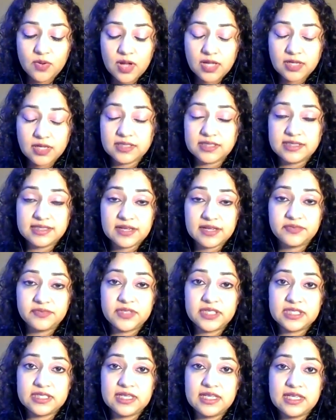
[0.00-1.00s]
are
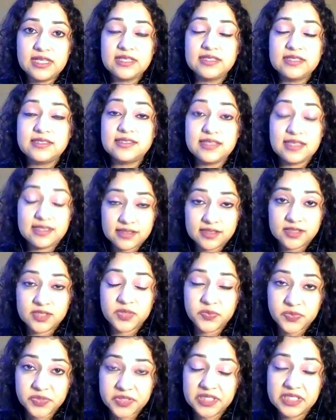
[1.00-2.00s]
definitely
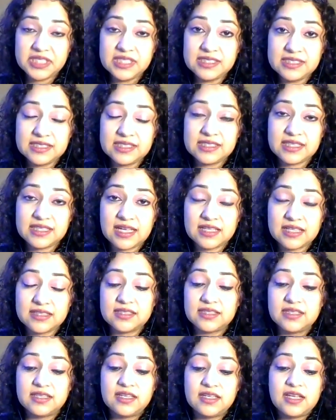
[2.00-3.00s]
testimony to that.
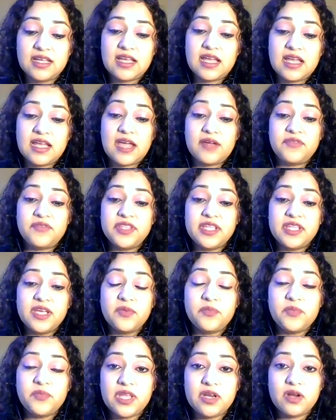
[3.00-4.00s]

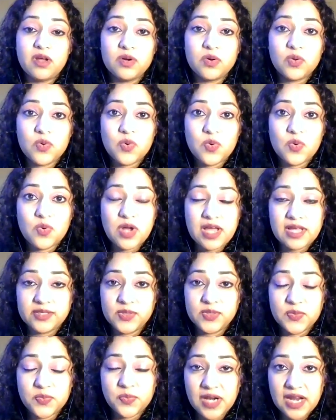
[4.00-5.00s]
Everything may not go
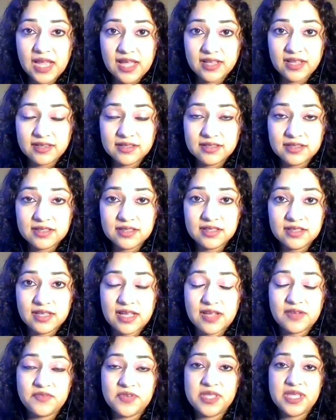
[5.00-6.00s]
as you planned.
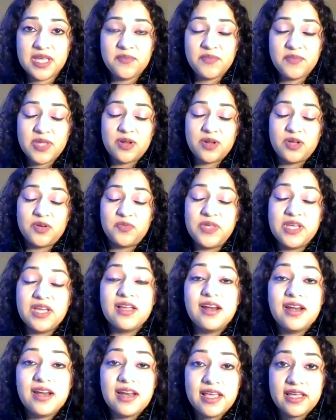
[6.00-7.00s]
Everything may not be
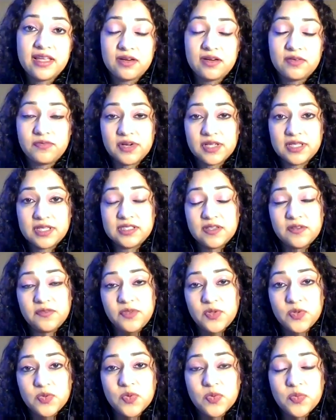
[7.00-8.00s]
clear in front of
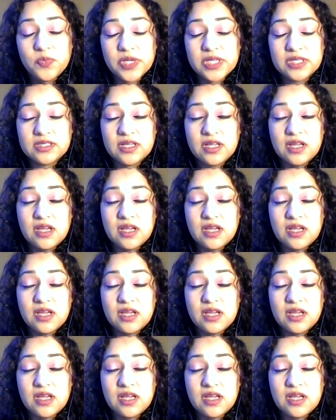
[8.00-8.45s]
you, but